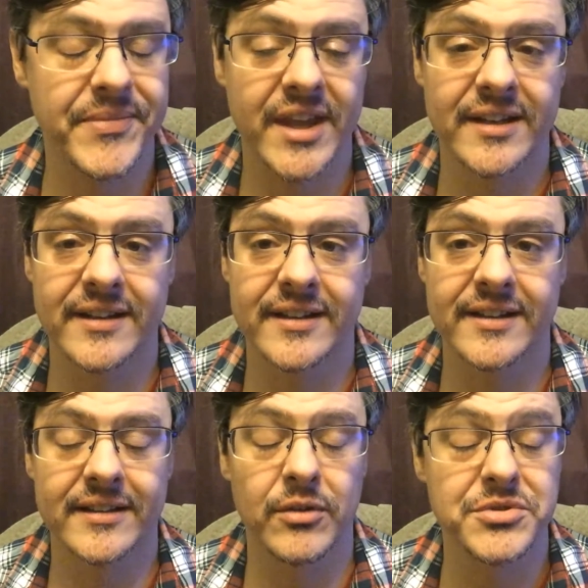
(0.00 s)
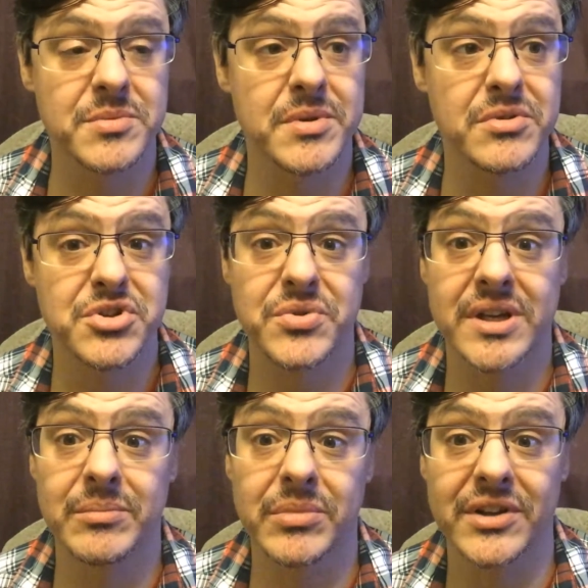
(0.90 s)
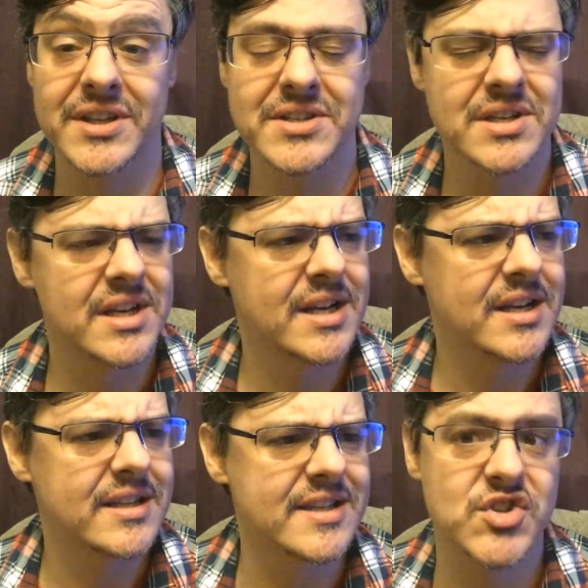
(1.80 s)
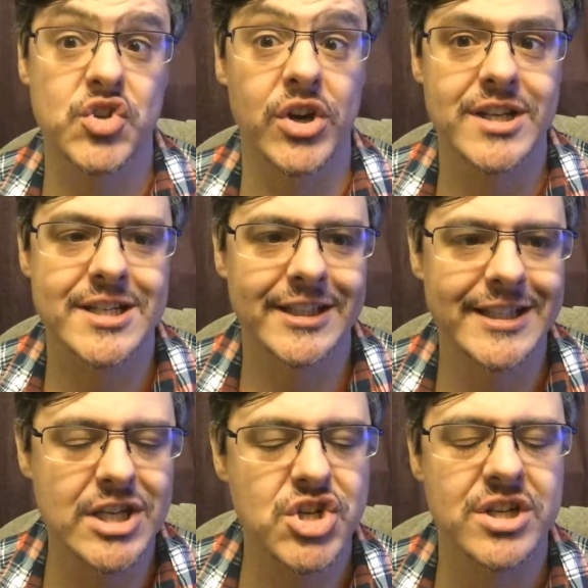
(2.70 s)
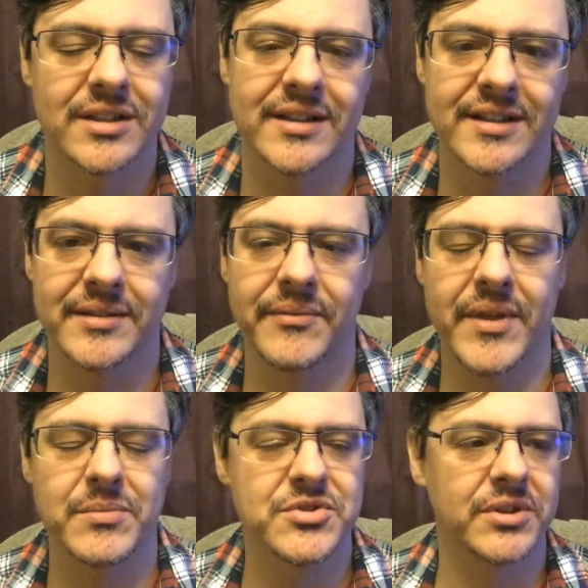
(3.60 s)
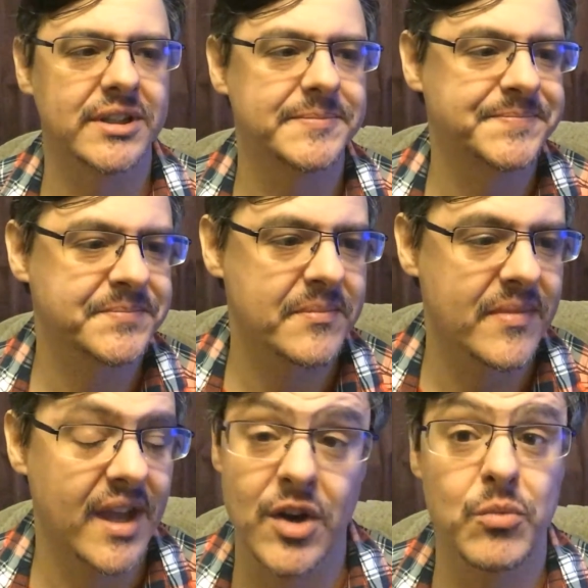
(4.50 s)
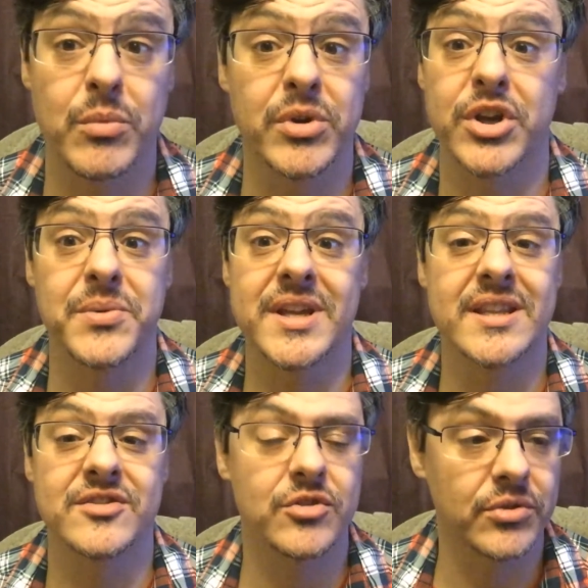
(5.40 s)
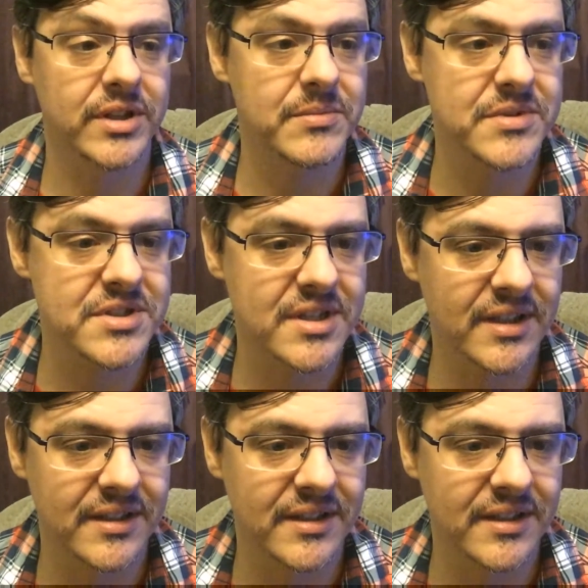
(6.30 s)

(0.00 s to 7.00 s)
and obviously be restrained by this tight leash that was on it, and no one would go near this dog. It was